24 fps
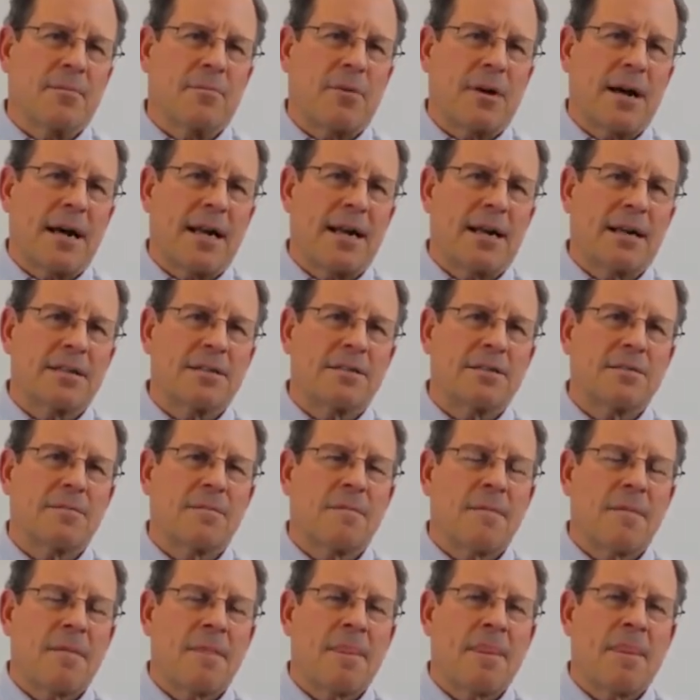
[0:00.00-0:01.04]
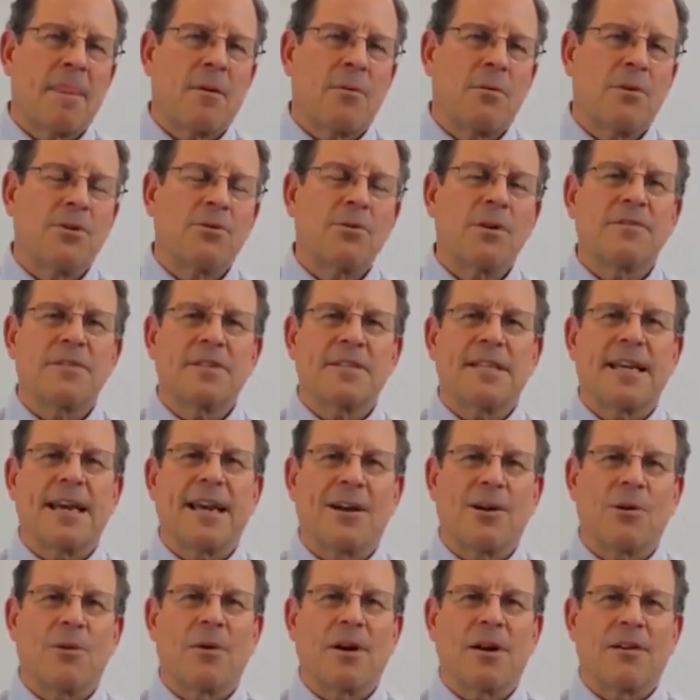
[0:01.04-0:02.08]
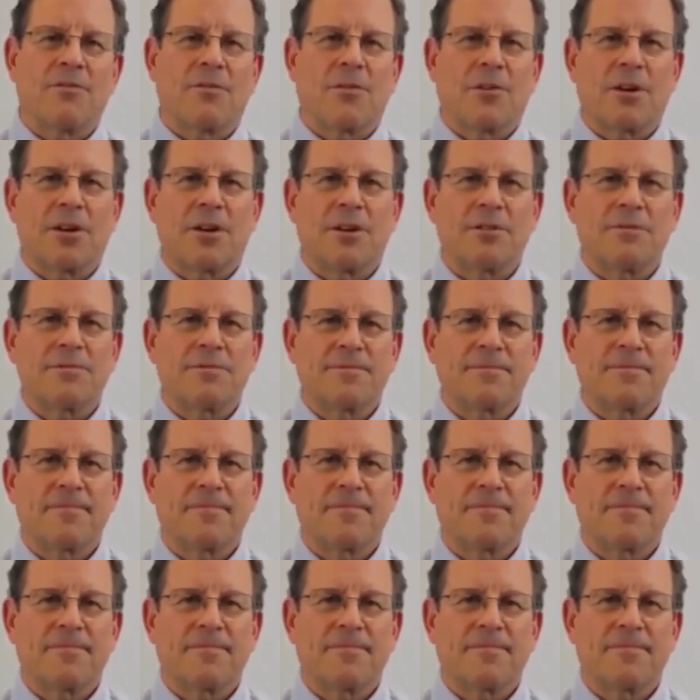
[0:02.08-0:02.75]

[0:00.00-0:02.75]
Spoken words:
the products, we do have a takeaway for you.